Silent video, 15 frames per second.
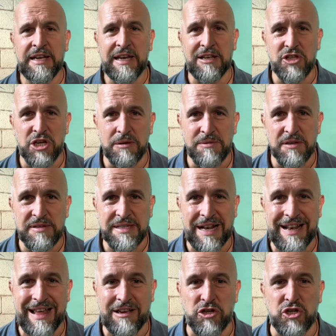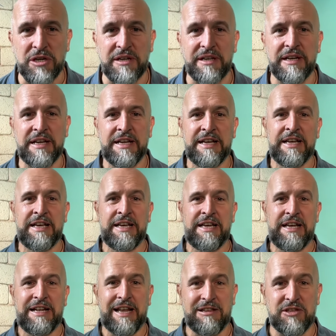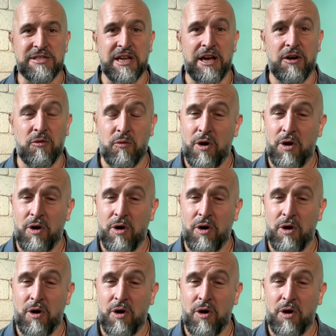In terms of selection, Leinster